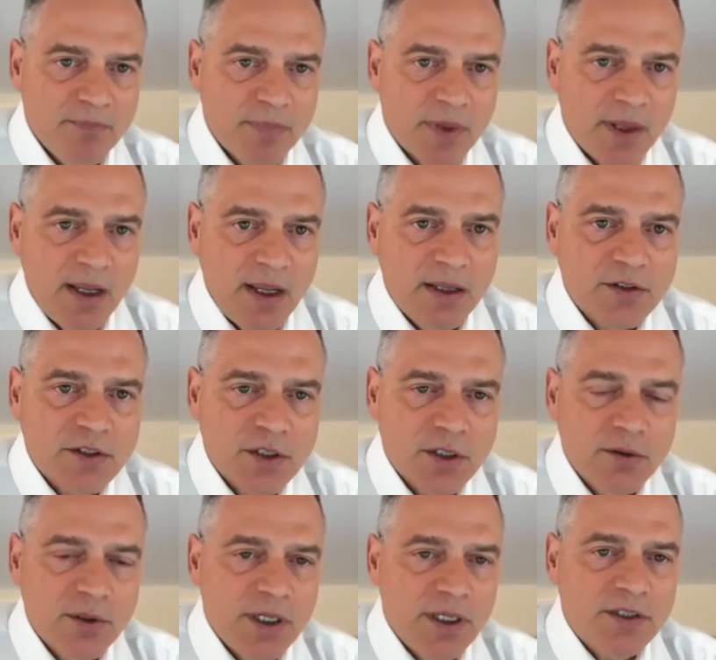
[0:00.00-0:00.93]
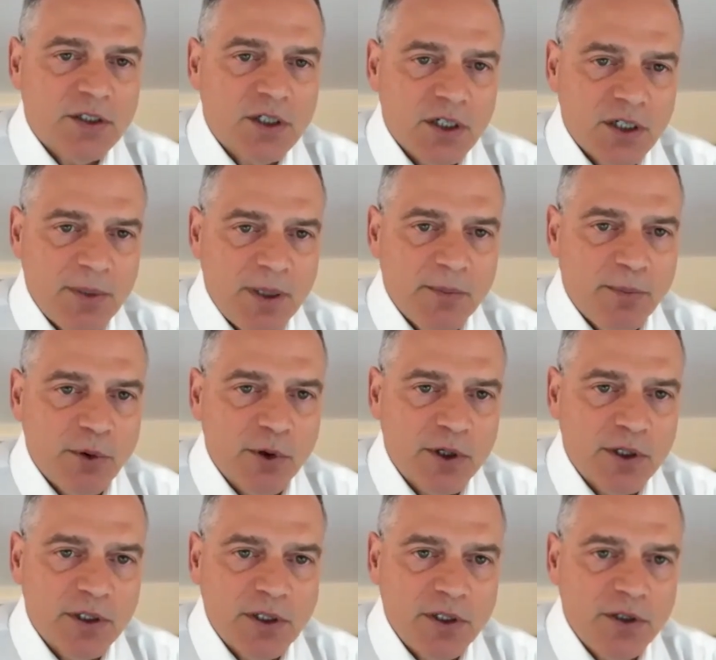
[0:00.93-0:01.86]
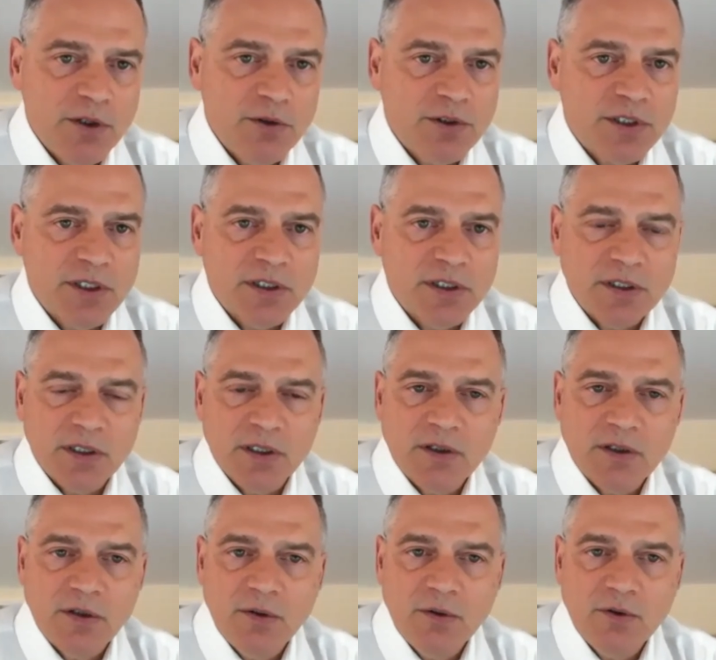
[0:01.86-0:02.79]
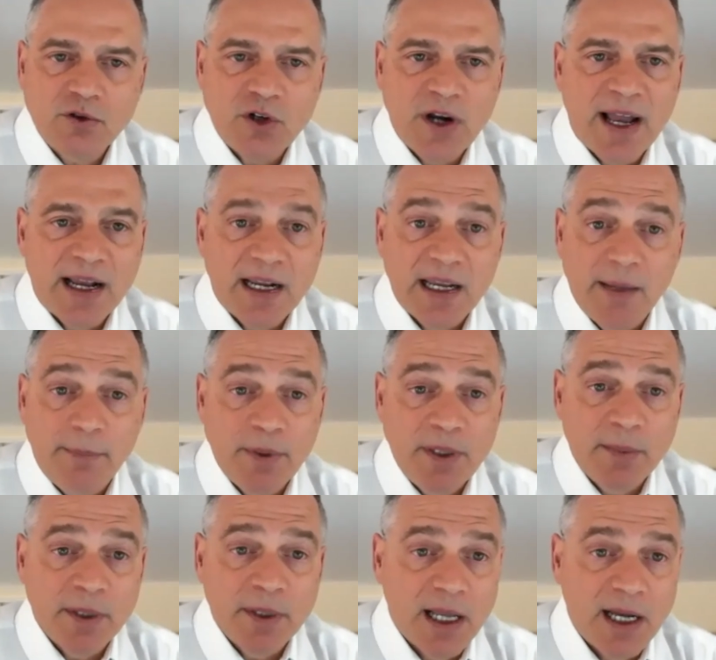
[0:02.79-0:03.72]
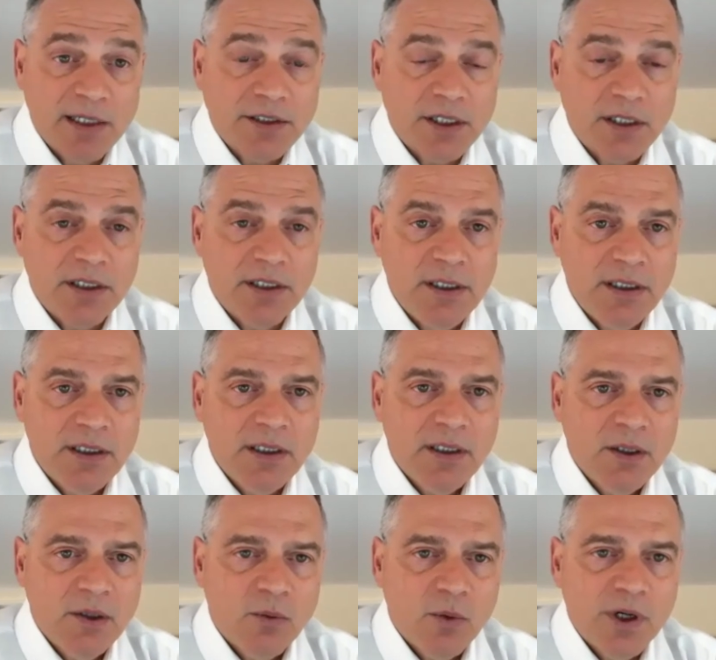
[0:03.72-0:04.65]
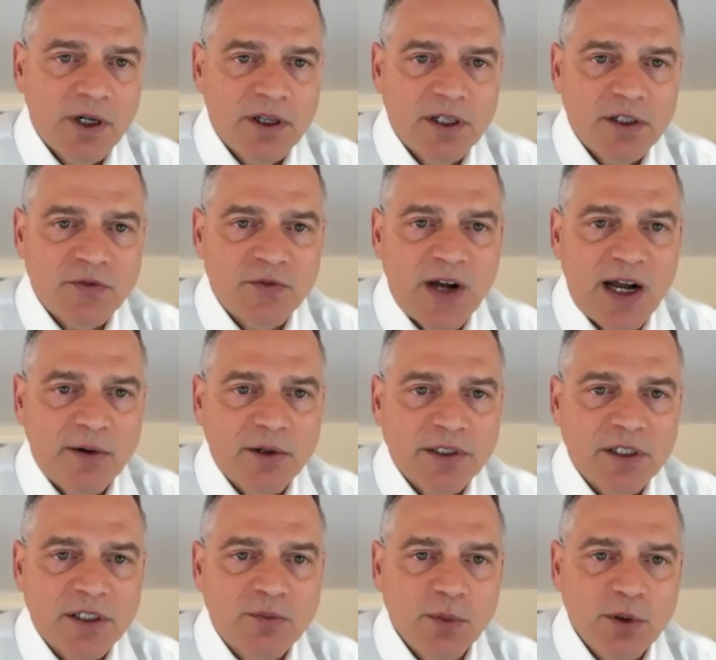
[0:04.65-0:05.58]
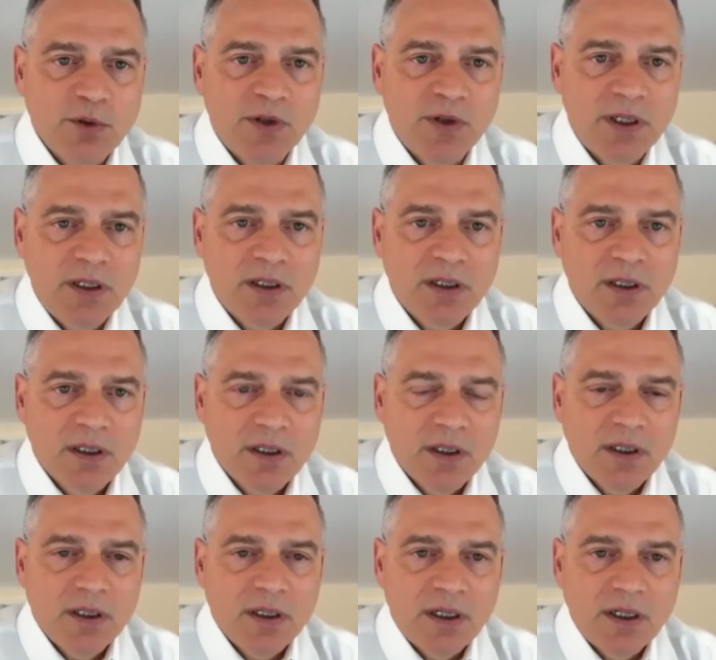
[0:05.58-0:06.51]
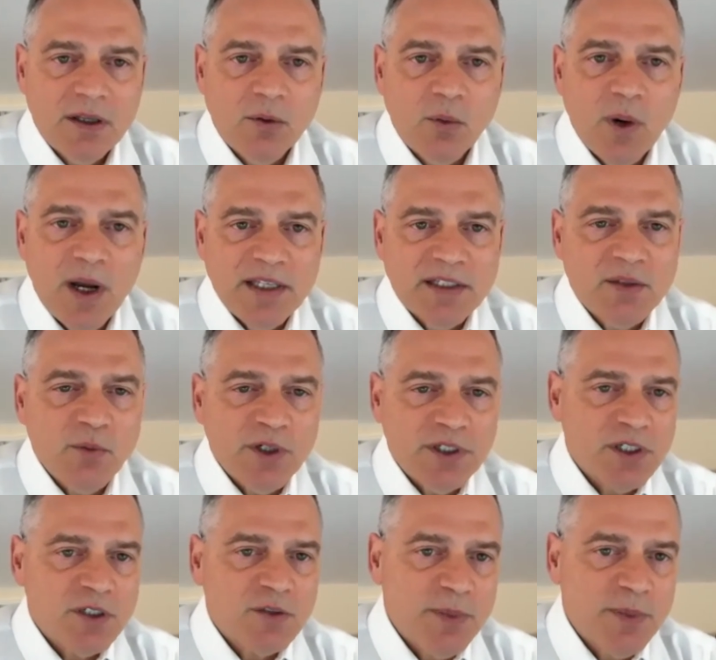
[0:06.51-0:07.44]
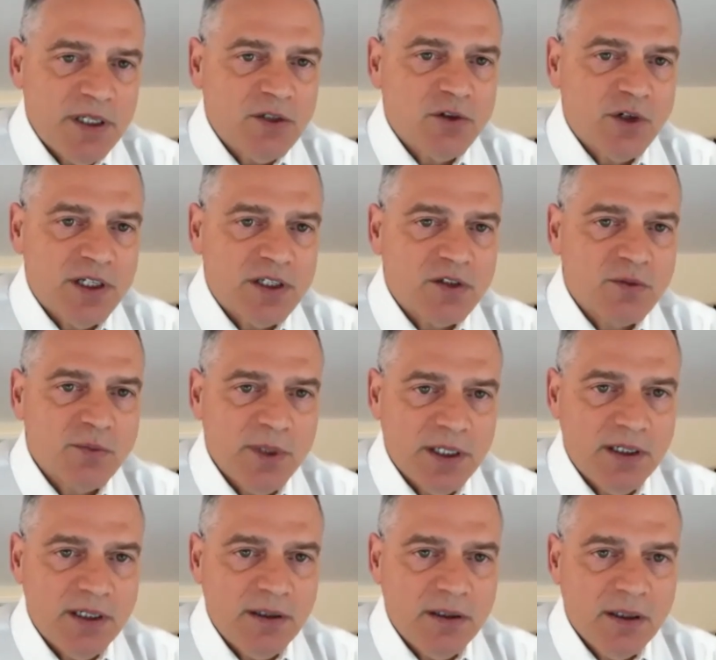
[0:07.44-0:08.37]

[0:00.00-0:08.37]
And so it's going to be important to use this to track epidemiologically where this virus is moving, uh, the ways in which it's being transmitted.